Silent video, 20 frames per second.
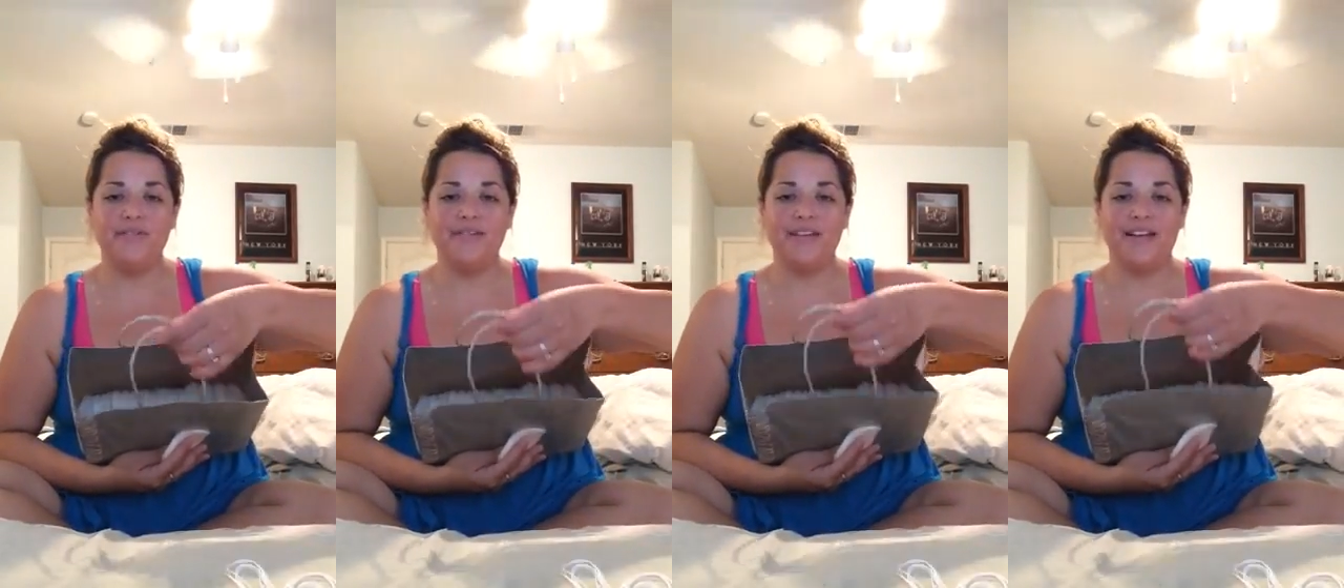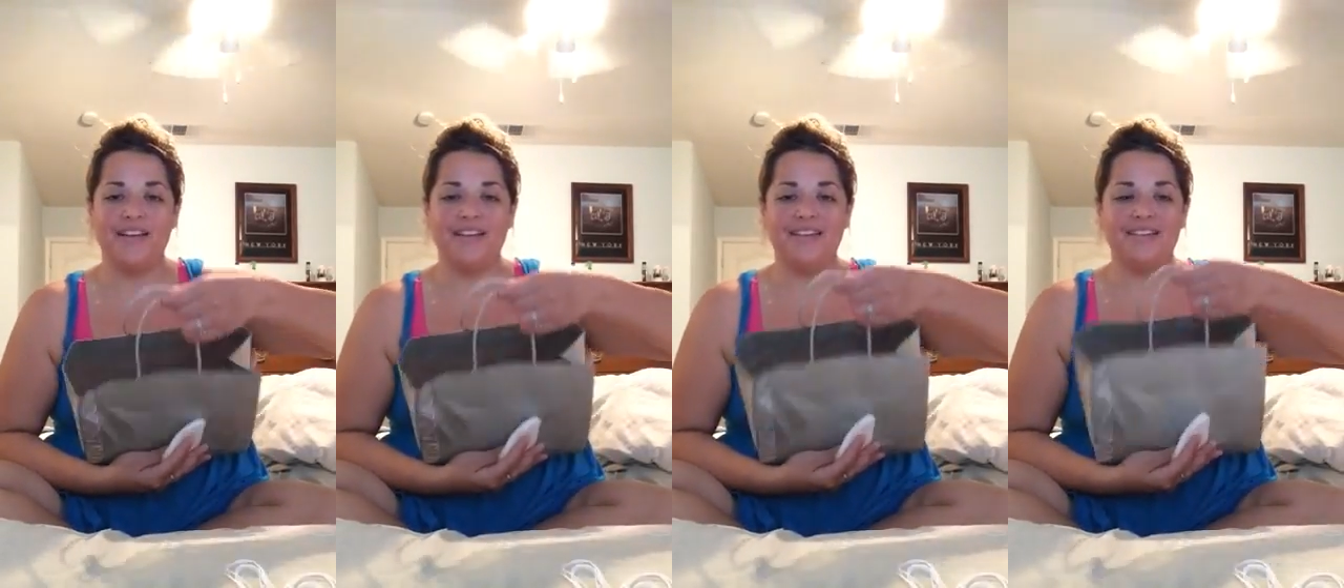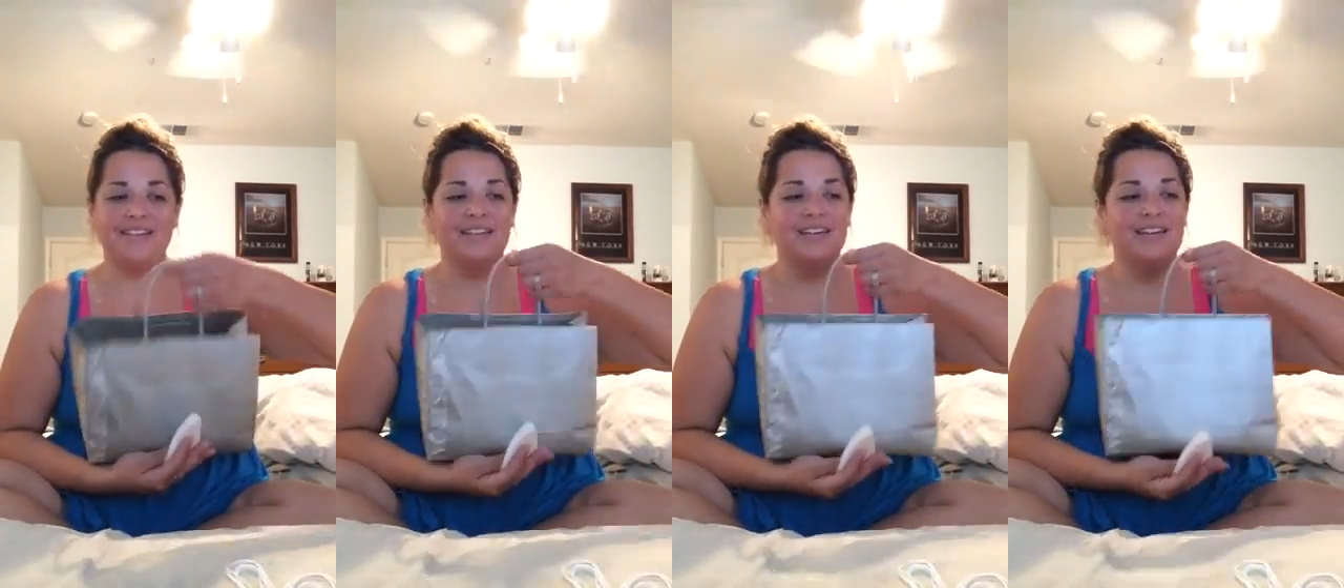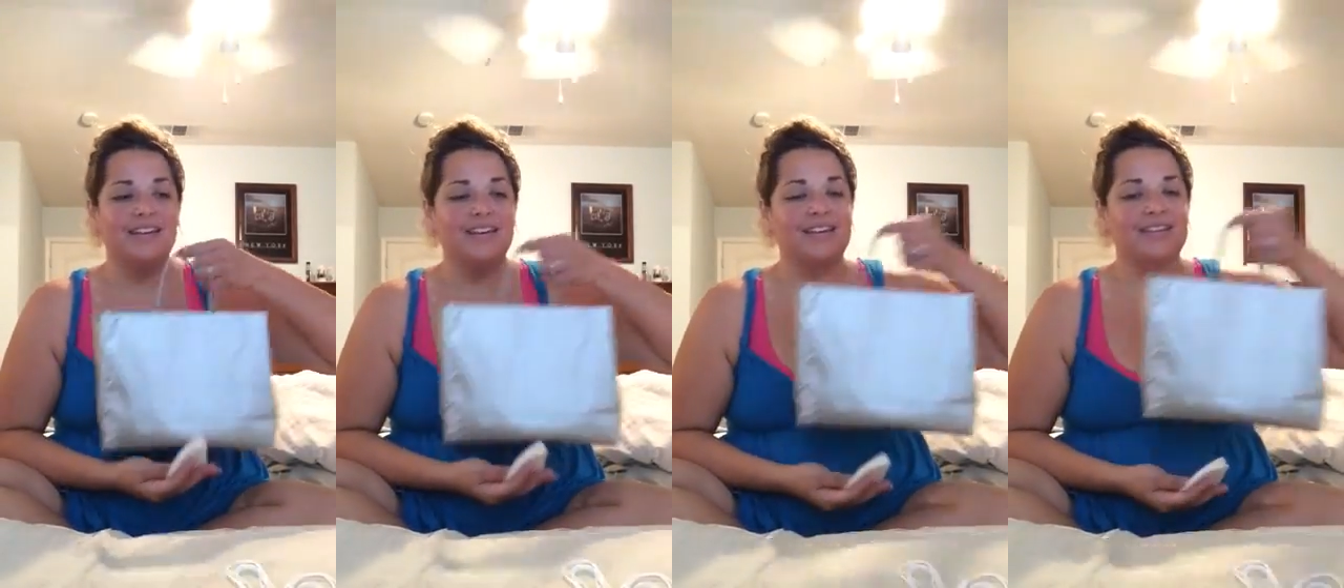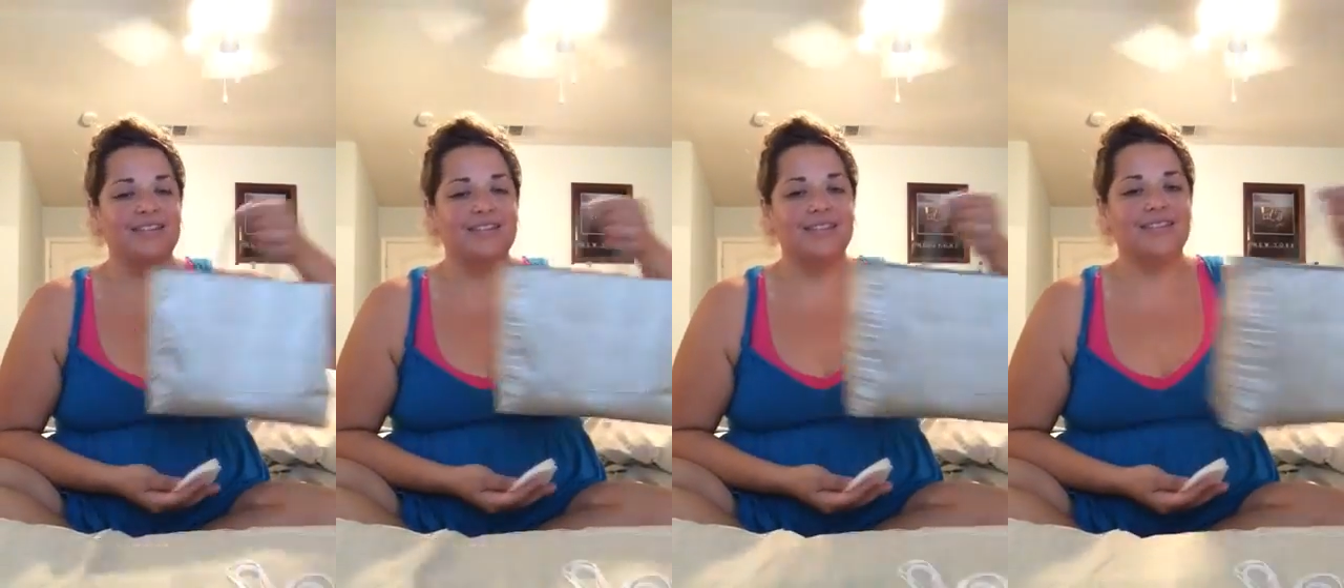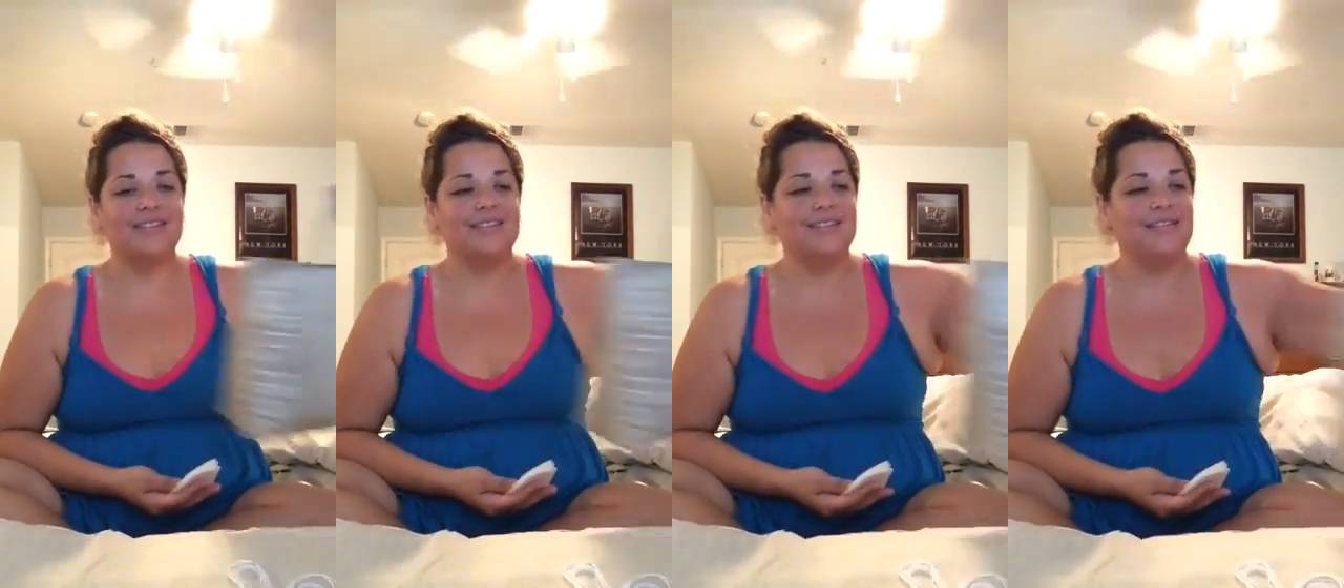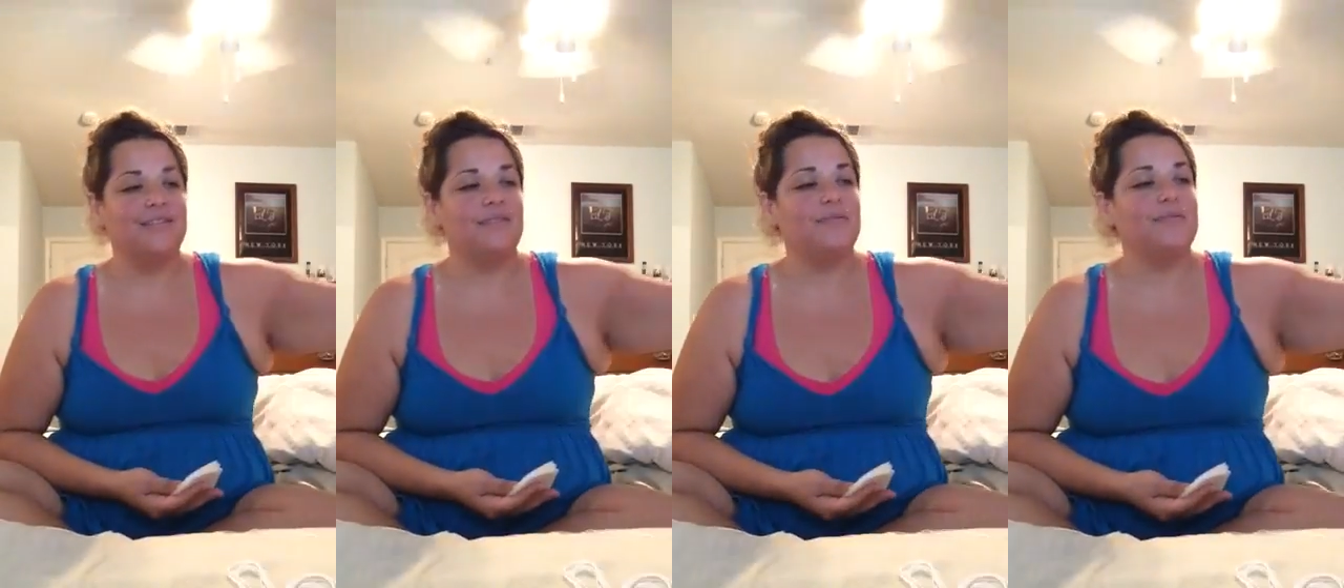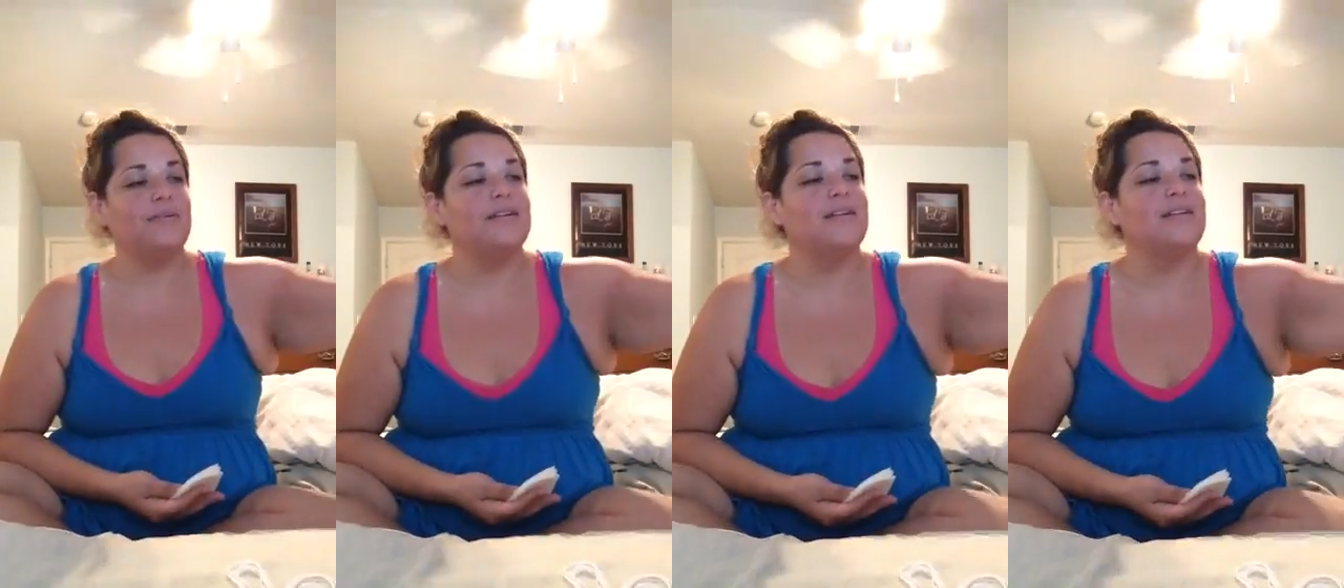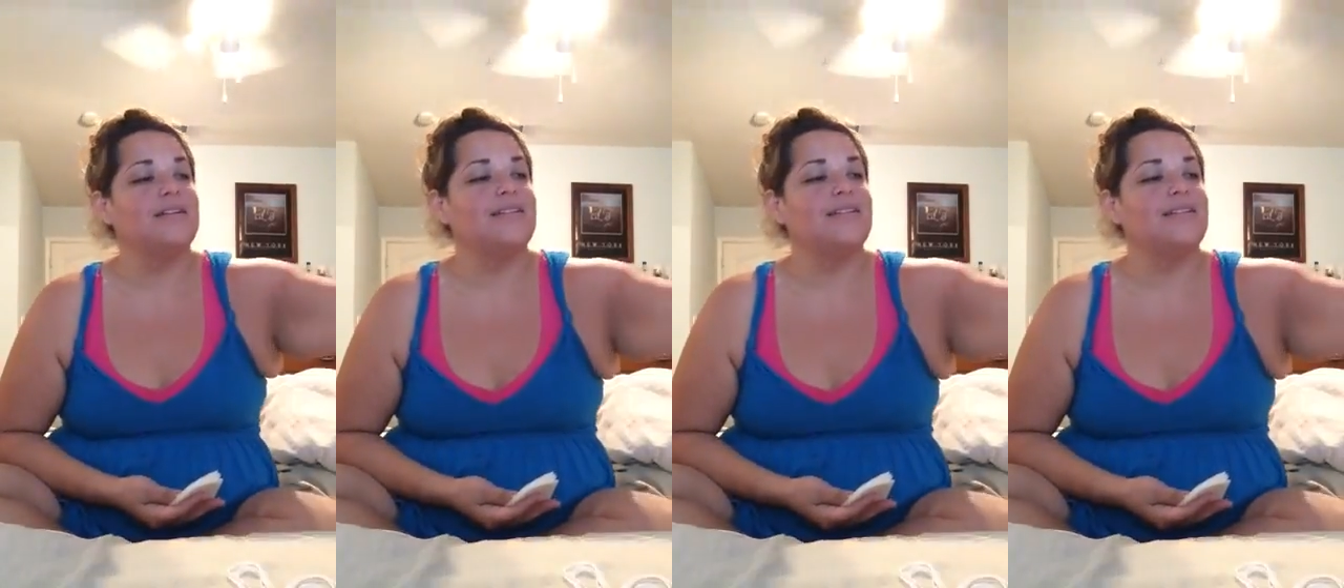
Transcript: done, so